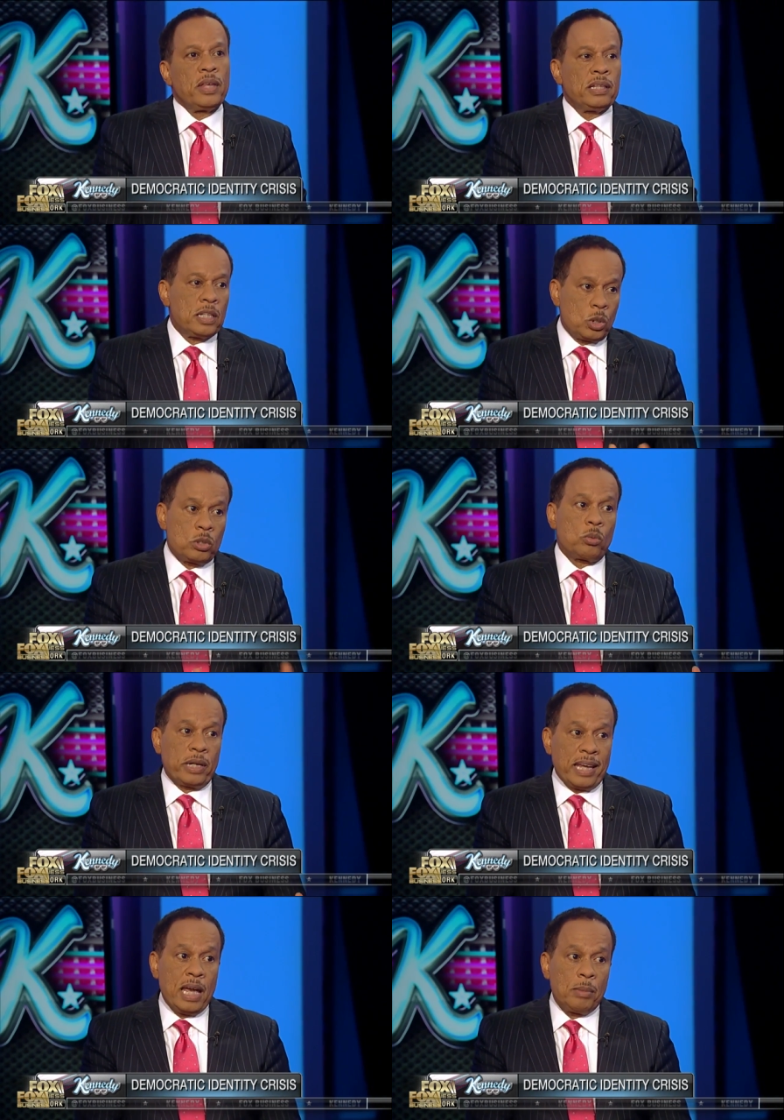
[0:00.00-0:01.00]
I think this was
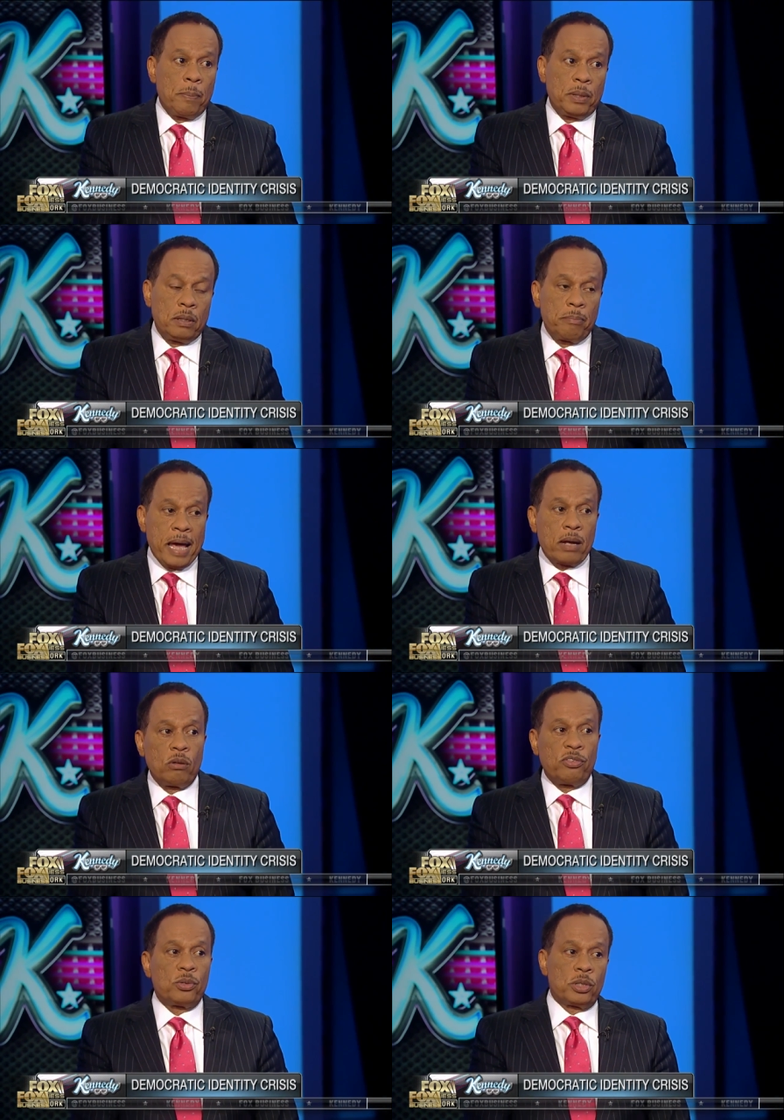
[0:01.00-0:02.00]
what came up in the battle
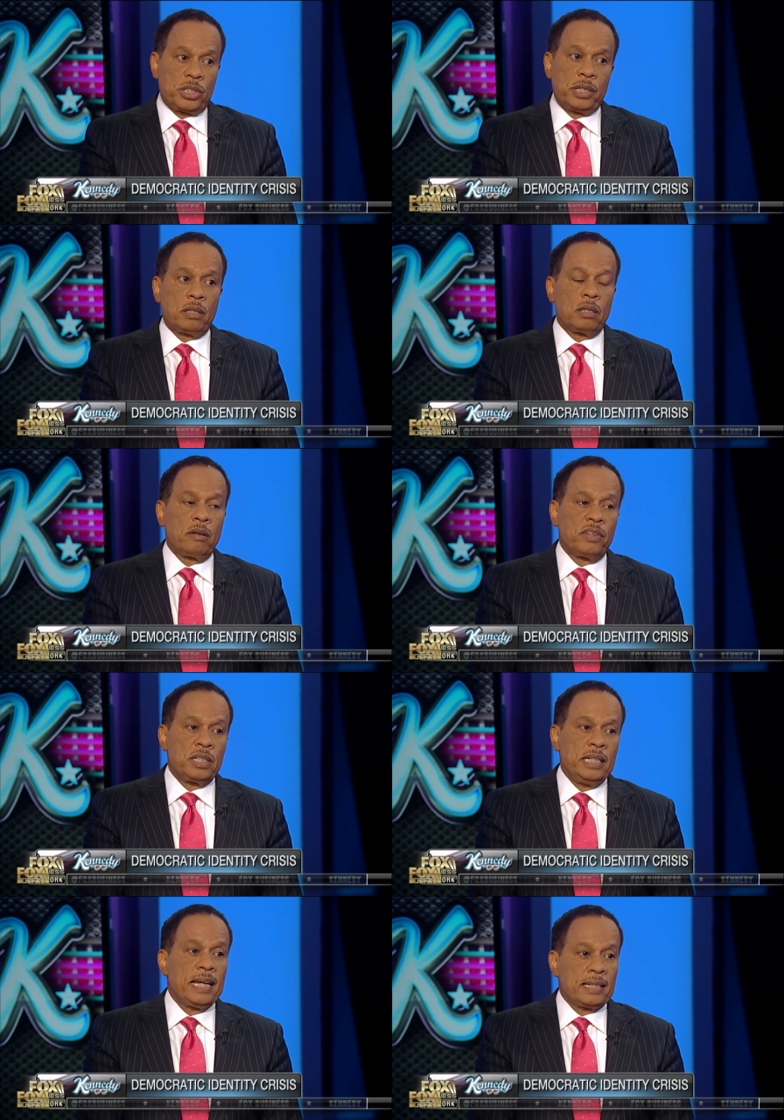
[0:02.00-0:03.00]
for chair of the
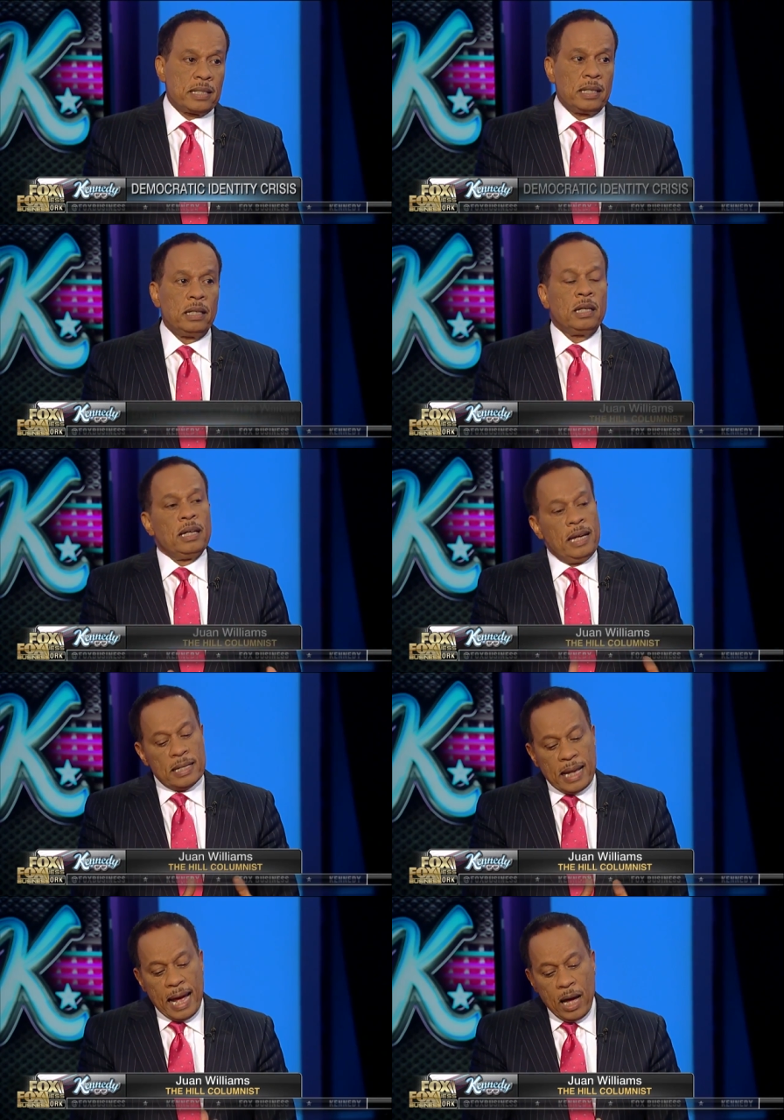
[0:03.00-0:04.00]
DNC:
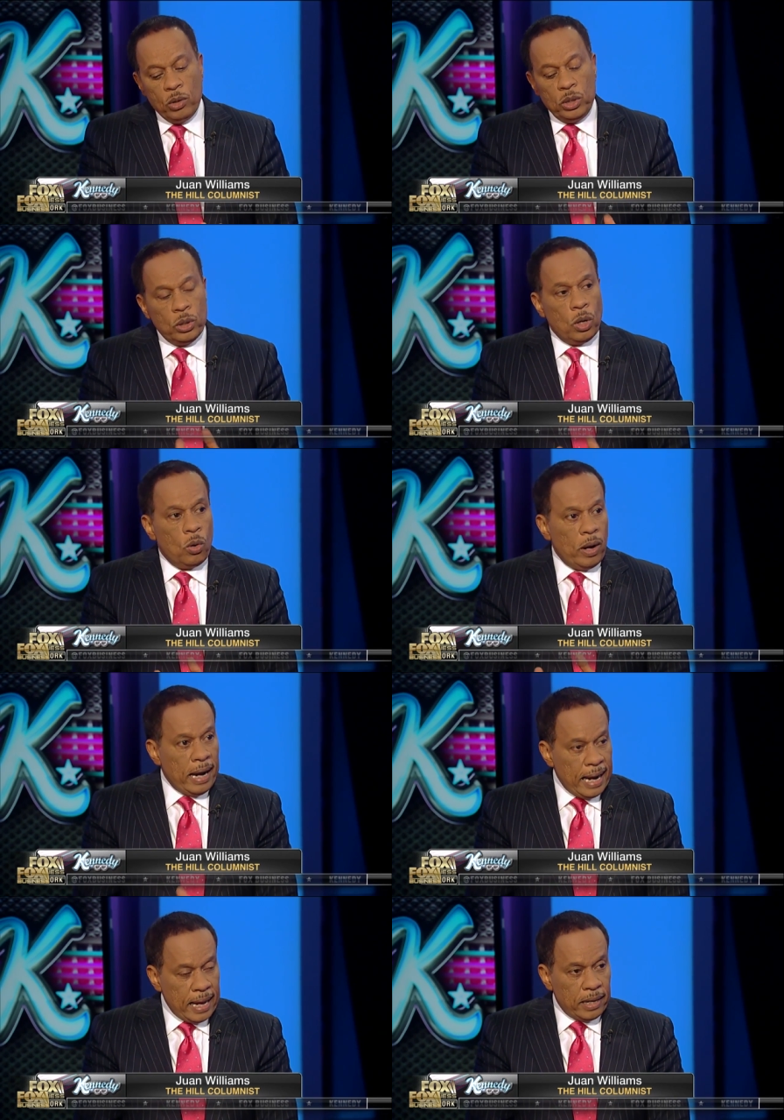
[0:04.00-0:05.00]
is how do you go
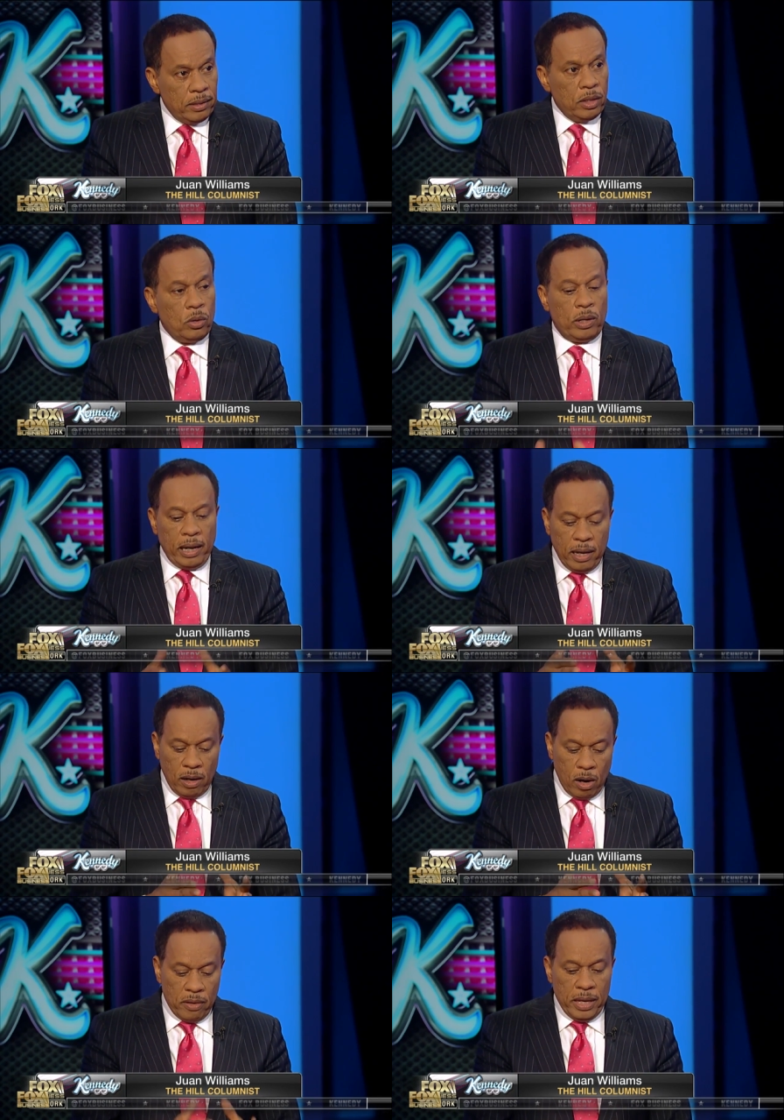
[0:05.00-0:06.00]
at it? You know, and, and
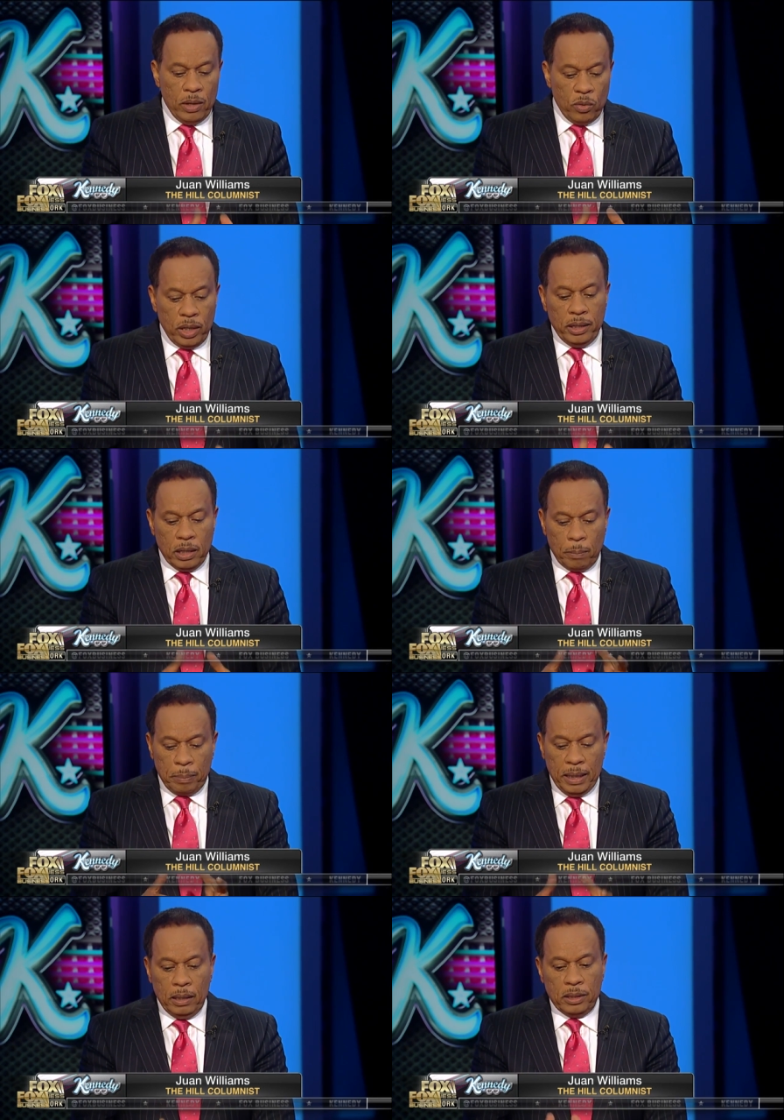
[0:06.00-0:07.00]
are they really
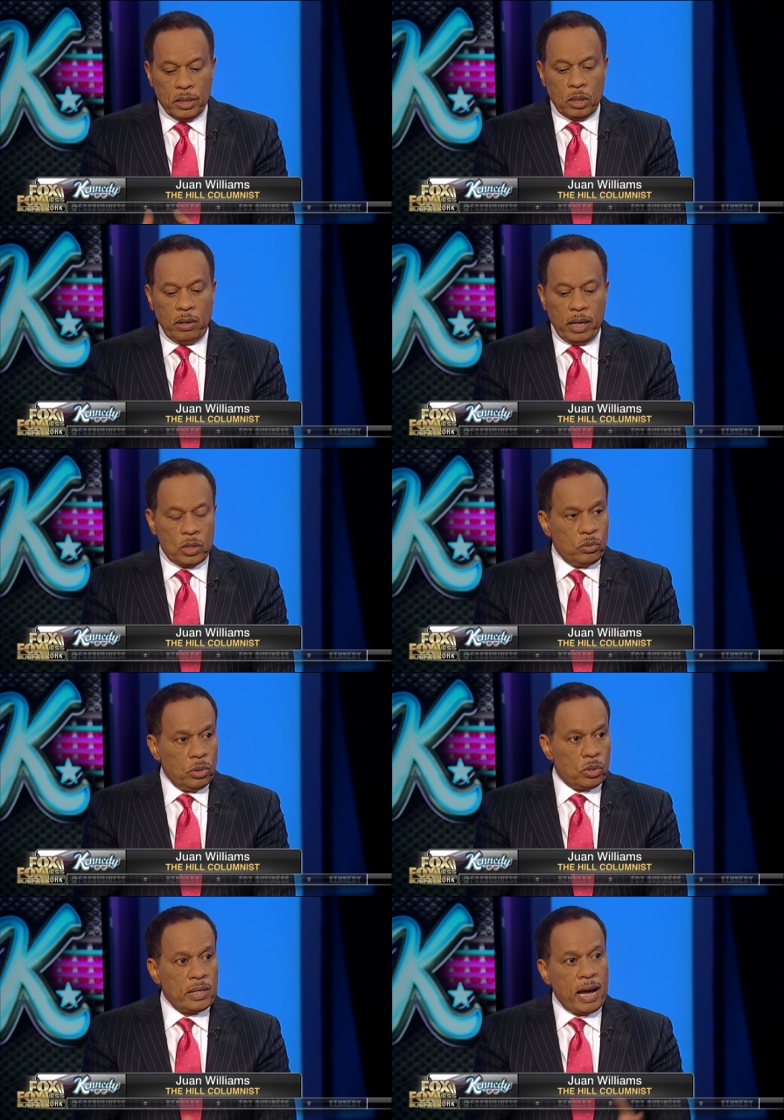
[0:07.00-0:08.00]
appealing to the
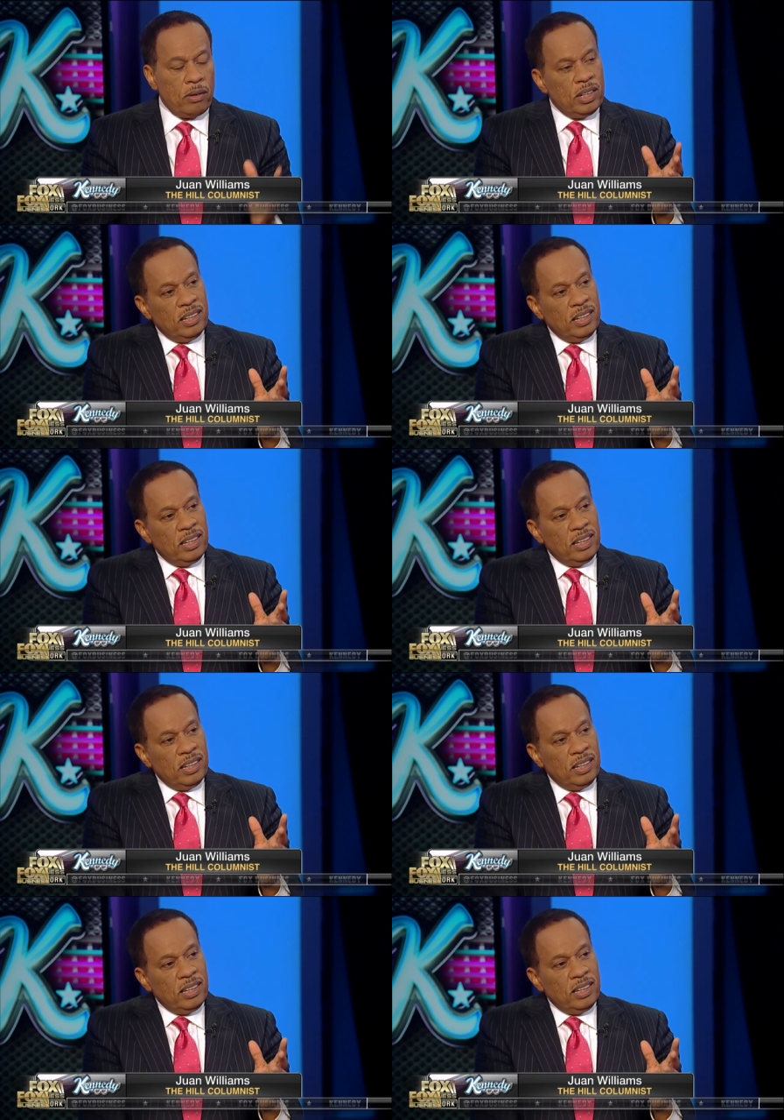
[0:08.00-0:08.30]
grassroots now?